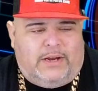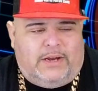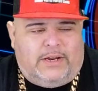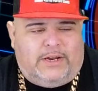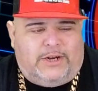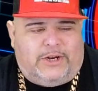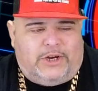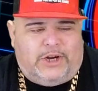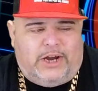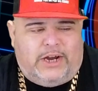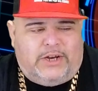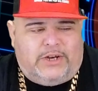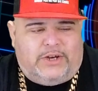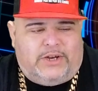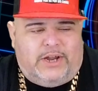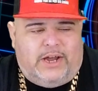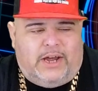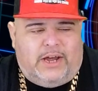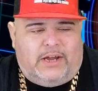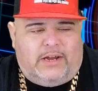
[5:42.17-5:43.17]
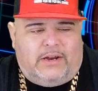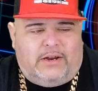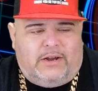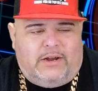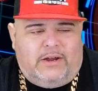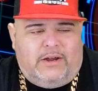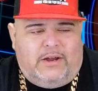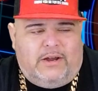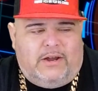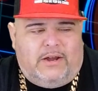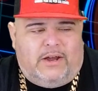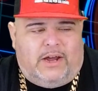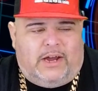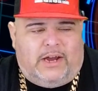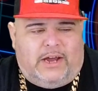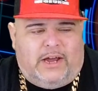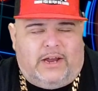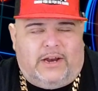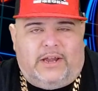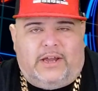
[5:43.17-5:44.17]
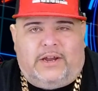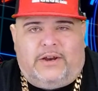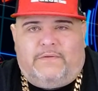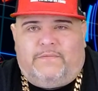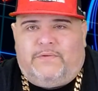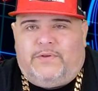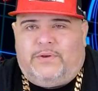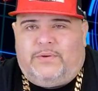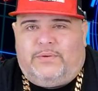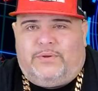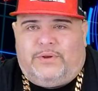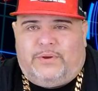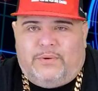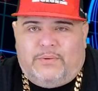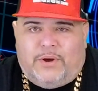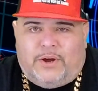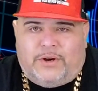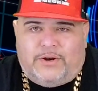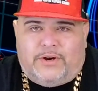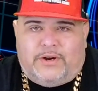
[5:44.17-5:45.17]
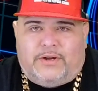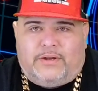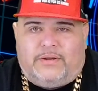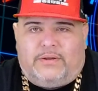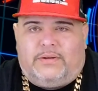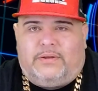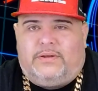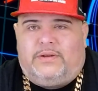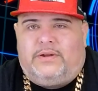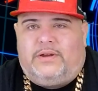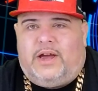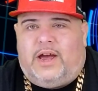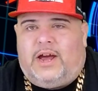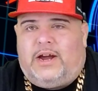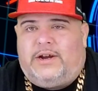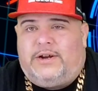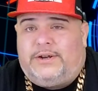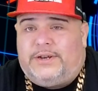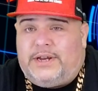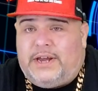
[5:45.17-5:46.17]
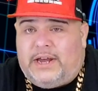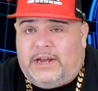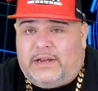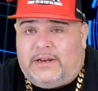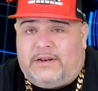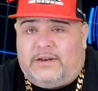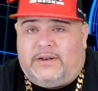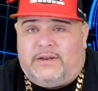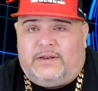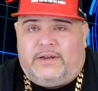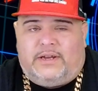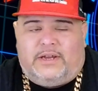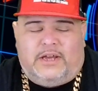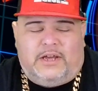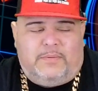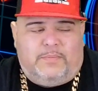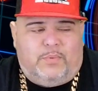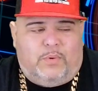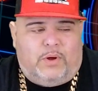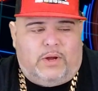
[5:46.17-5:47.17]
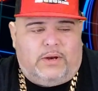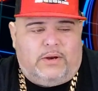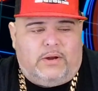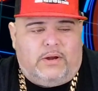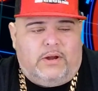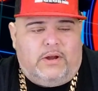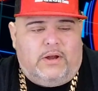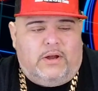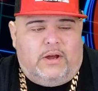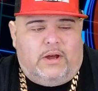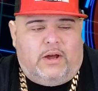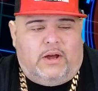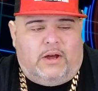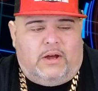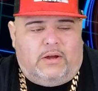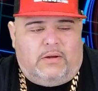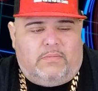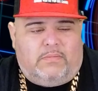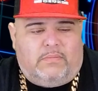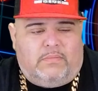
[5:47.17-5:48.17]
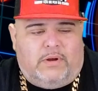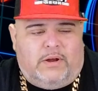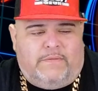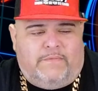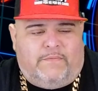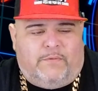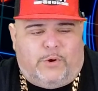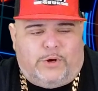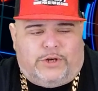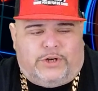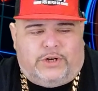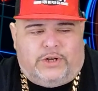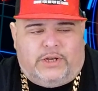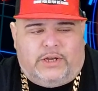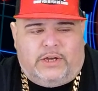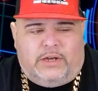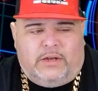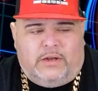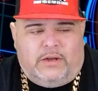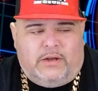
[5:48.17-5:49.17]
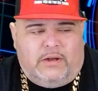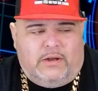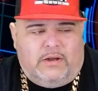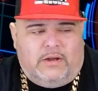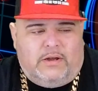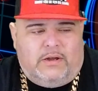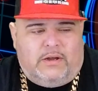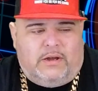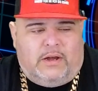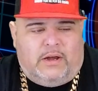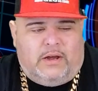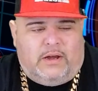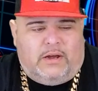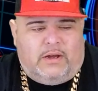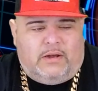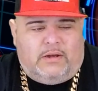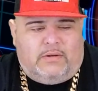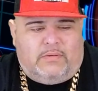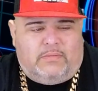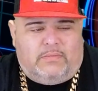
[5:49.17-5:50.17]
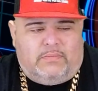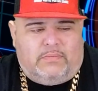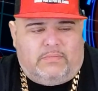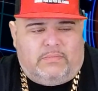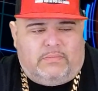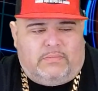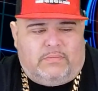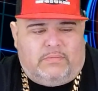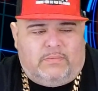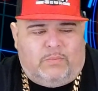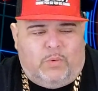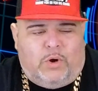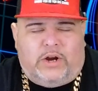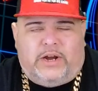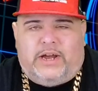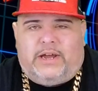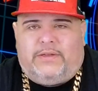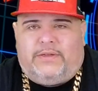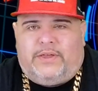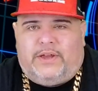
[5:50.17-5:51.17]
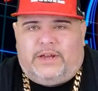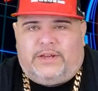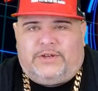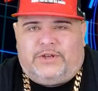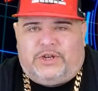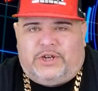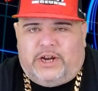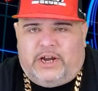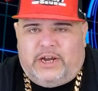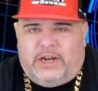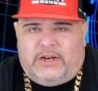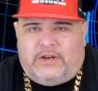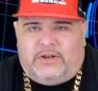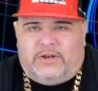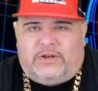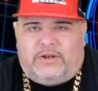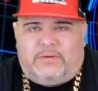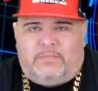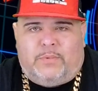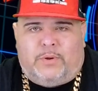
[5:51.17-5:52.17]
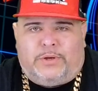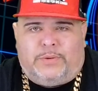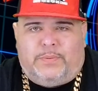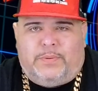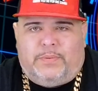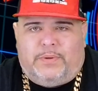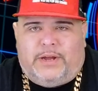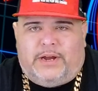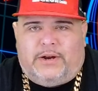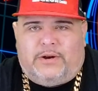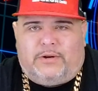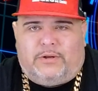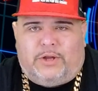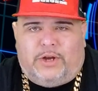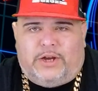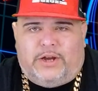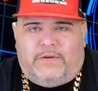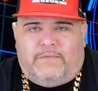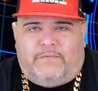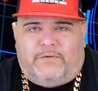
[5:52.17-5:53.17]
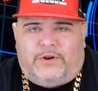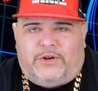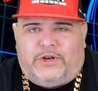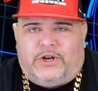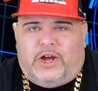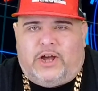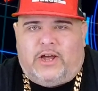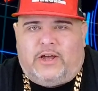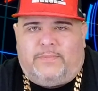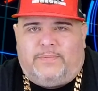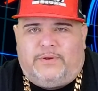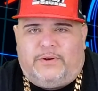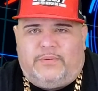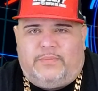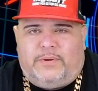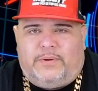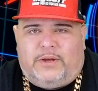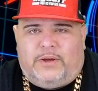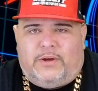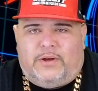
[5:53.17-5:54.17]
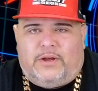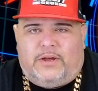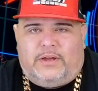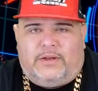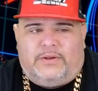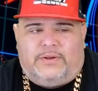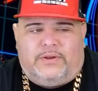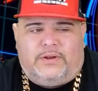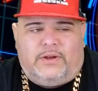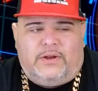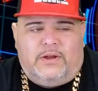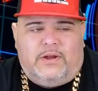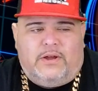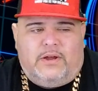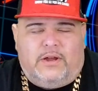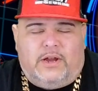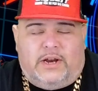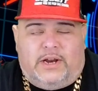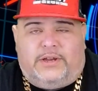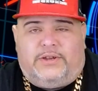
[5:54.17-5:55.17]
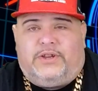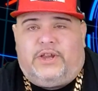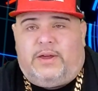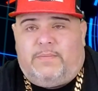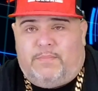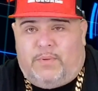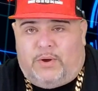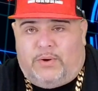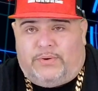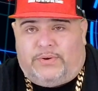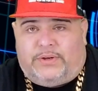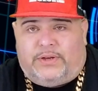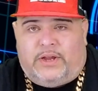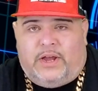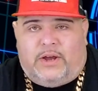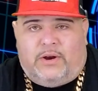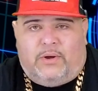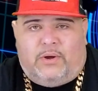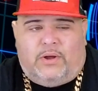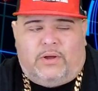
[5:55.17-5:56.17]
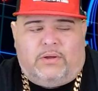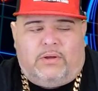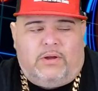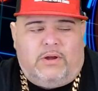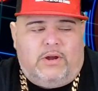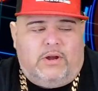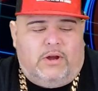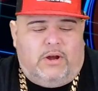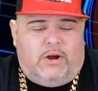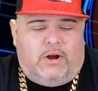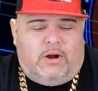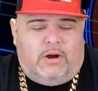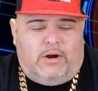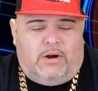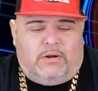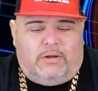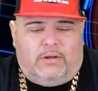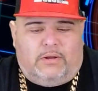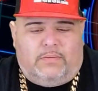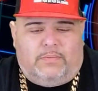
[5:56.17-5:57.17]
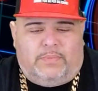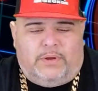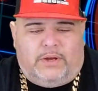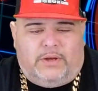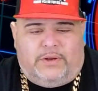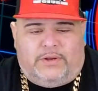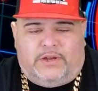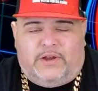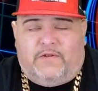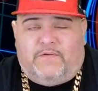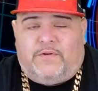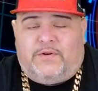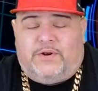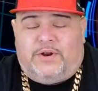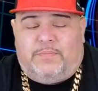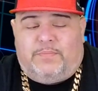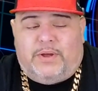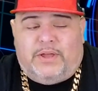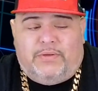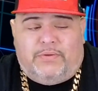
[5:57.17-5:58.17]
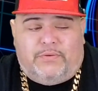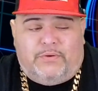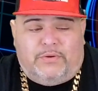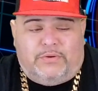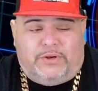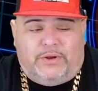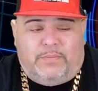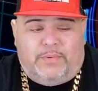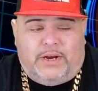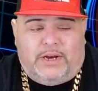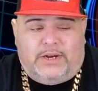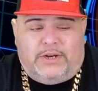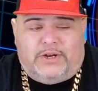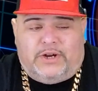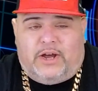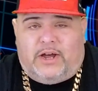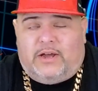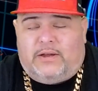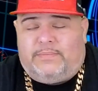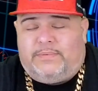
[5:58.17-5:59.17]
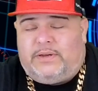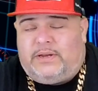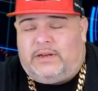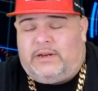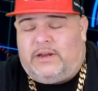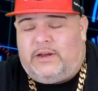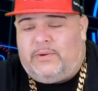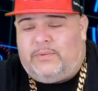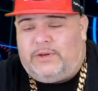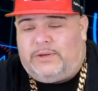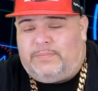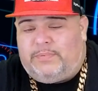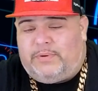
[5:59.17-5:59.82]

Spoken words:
need to change that. I got to interview 200 to hire 10 to keep one. Unfortunately, work ethic has changed. Most people that are looking for jobs are because, and I say most, not all, are because they've already been through so many jobs and they always